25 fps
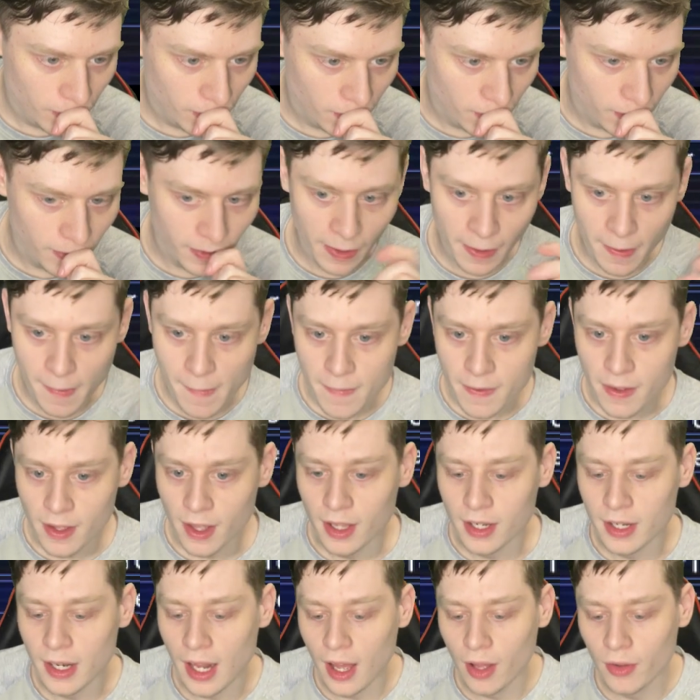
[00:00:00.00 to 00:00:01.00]
Okay,
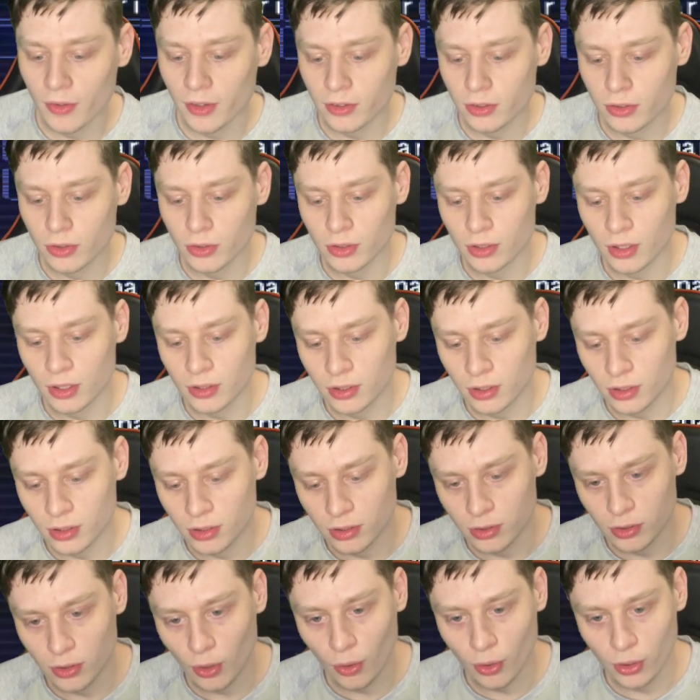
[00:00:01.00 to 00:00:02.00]
and now this
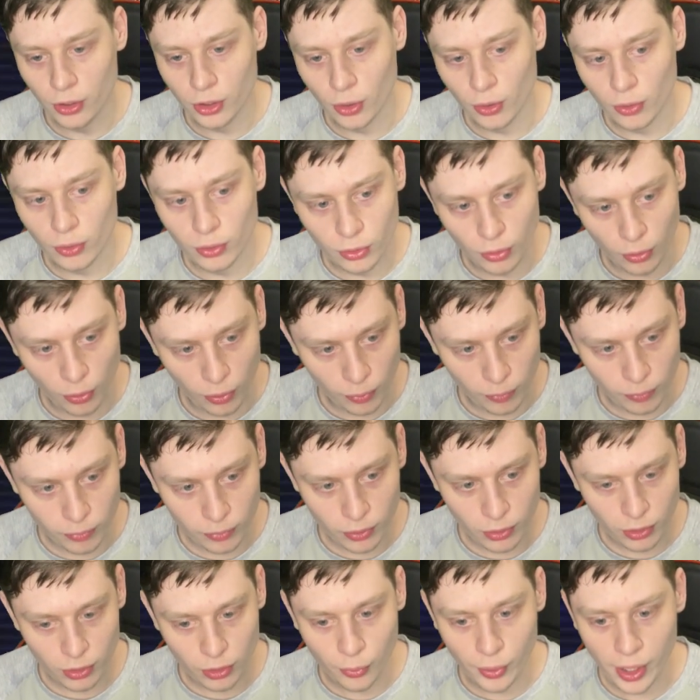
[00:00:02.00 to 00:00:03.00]
is your
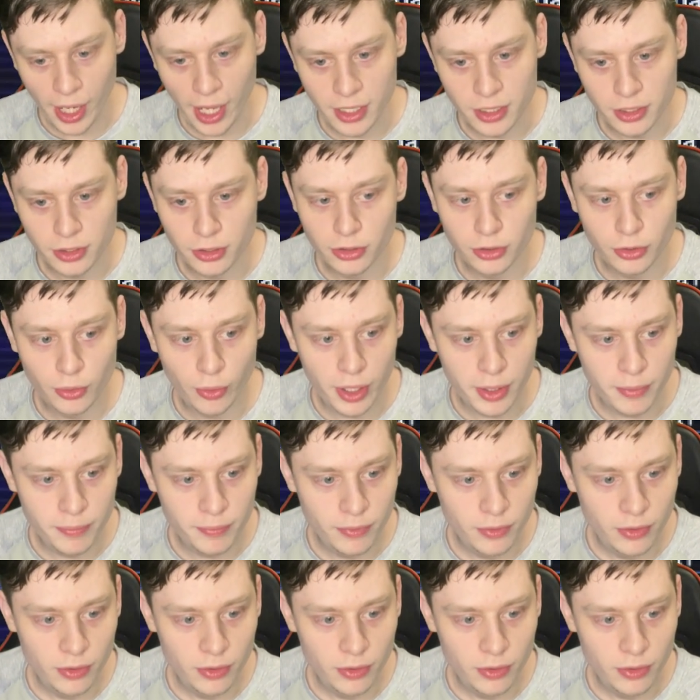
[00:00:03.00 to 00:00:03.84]
creation screen.